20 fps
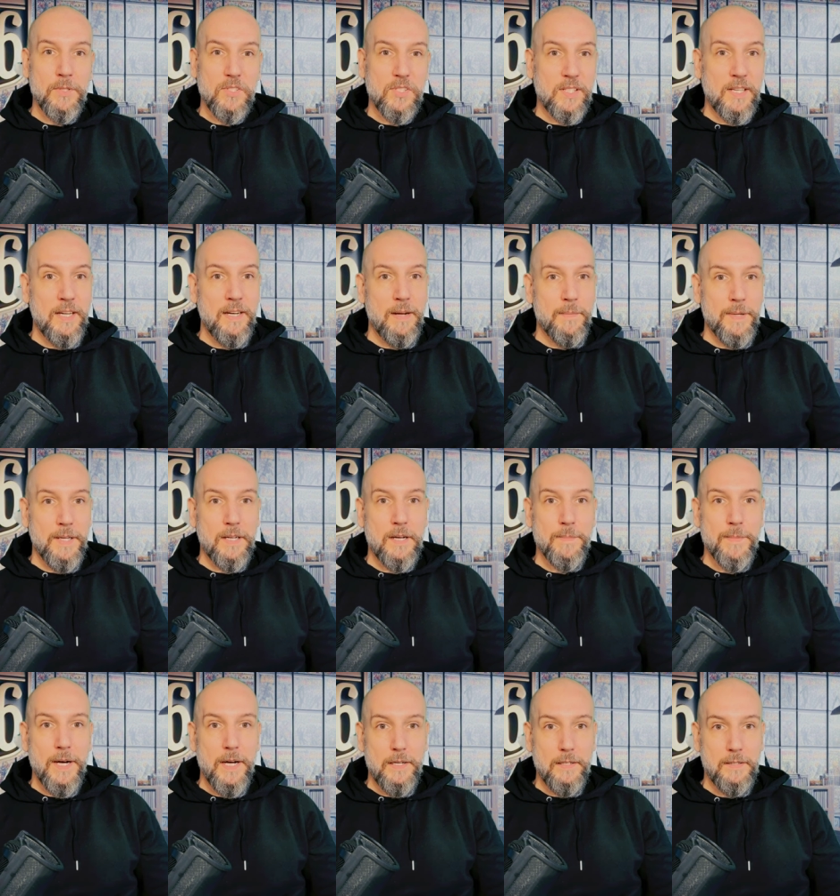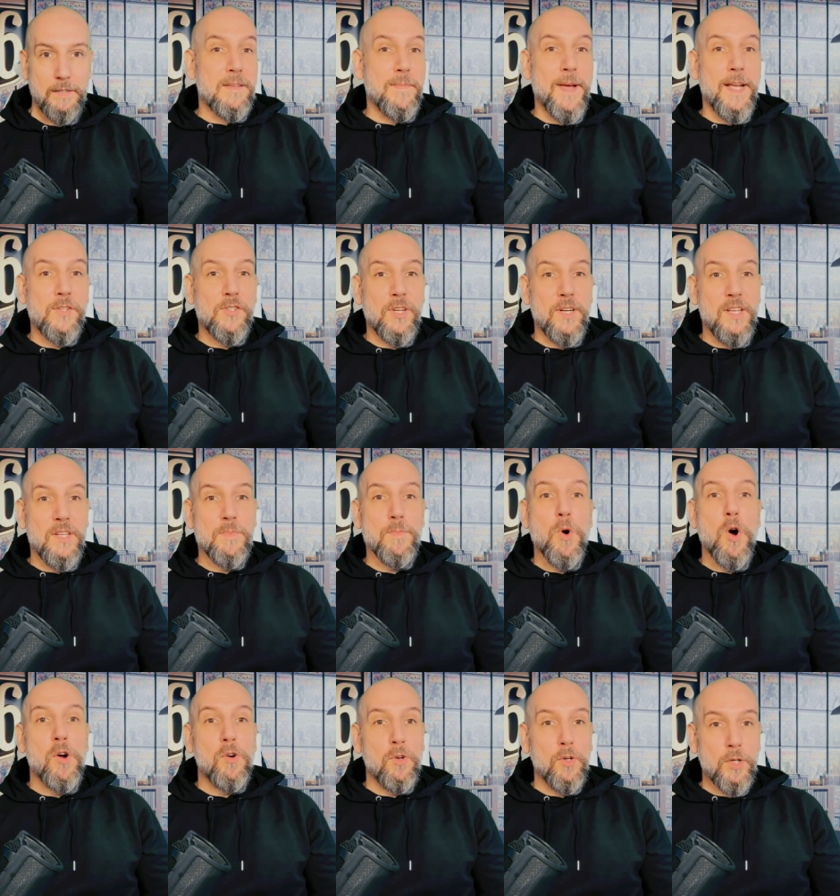skin. I mean, come on. Not to mention, his
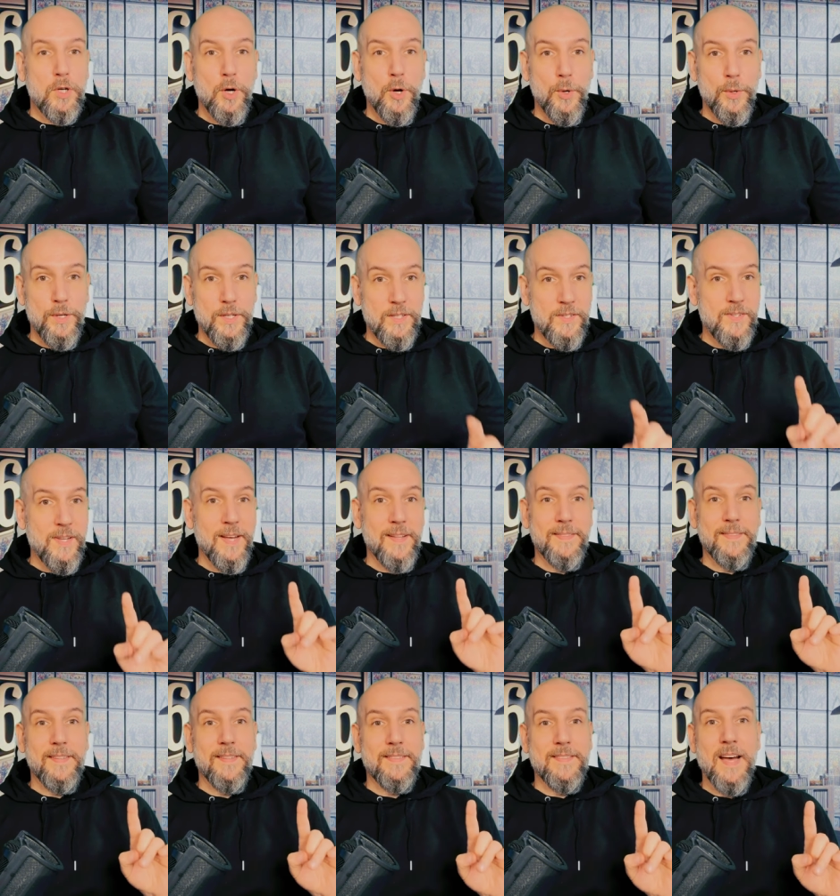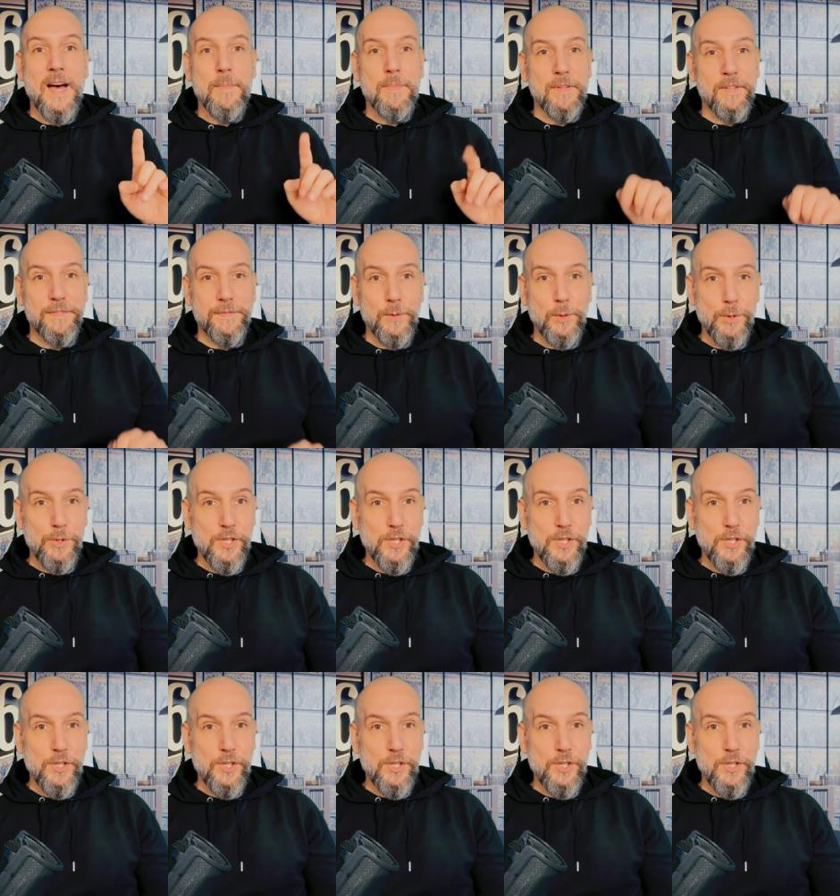moral code is at the top of the food